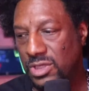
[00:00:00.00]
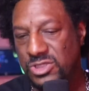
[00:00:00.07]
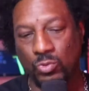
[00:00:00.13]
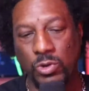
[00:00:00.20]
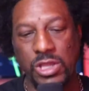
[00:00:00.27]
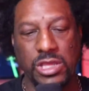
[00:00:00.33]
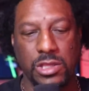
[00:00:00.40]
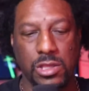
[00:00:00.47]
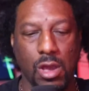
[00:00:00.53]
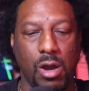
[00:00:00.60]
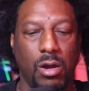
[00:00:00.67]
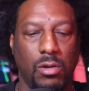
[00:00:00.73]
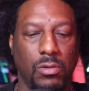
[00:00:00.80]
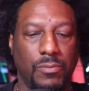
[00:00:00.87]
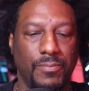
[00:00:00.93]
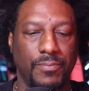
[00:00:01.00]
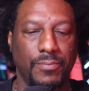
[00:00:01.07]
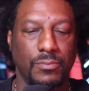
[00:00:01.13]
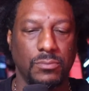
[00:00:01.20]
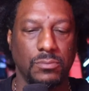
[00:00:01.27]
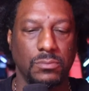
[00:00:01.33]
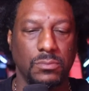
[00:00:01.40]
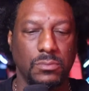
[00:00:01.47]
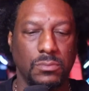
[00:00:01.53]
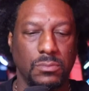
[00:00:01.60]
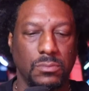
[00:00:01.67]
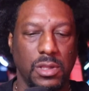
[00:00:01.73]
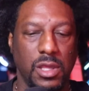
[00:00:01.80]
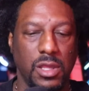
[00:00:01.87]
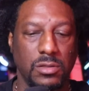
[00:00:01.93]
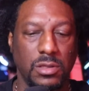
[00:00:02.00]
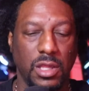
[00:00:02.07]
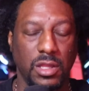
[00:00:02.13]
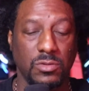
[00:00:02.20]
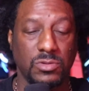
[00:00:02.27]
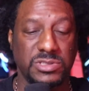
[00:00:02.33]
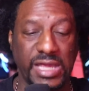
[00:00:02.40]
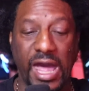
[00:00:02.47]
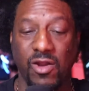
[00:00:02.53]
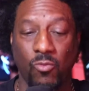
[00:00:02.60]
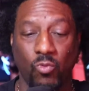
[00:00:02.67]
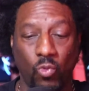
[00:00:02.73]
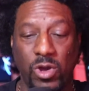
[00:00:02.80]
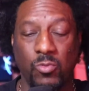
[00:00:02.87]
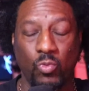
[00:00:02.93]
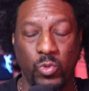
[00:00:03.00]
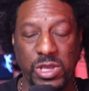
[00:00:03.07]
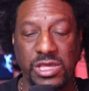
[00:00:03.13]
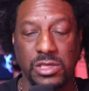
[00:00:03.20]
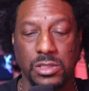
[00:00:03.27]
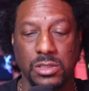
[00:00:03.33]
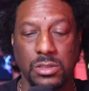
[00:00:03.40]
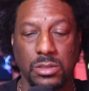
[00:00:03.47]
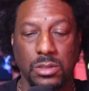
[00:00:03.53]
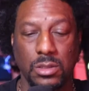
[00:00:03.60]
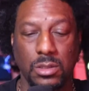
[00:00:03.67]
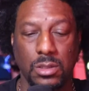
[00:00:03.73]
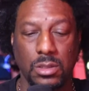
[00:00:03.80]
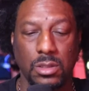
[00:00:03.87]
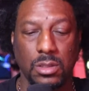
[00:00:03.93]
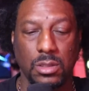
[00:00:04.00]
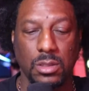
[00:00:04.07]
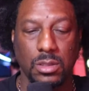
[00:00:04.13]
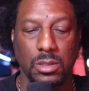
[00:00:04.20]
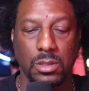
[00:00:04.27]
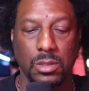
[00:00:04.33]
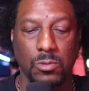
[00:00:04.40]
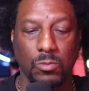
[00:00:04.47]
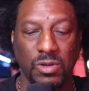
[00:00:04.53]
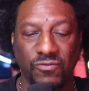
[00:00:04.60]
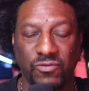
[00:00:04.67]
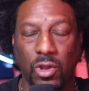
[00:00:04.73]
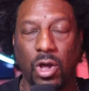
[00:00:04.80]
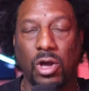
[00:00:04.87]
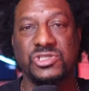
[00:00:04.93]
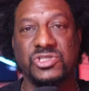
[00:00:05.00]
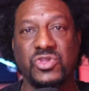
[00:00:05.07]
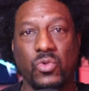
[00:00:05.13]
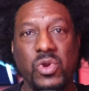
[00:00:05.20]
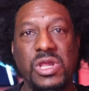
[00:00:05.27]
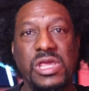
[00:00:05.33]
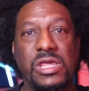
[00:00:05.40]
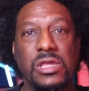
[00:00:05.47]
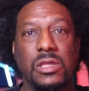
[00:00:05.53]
week, y'all, inside of 1 week, we've lost three